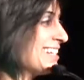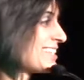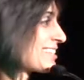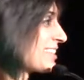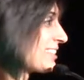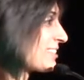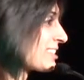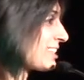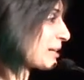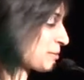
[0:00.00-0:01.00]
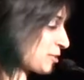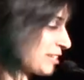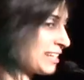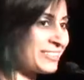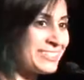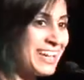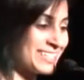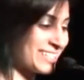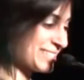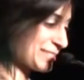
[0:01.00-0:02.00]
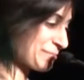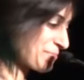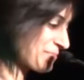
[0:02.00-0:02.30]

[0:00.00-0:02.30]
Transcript: so that they're sitting up straight at their desks.